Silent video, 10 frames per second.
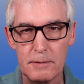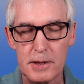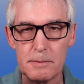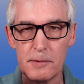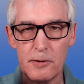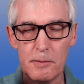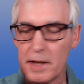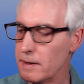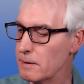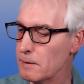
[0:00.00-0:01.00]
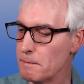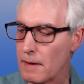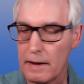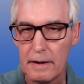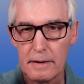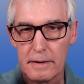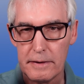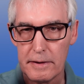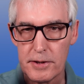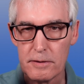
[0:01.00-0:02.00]
which some of you may know.
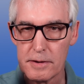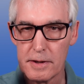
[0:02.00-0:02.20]
And I chose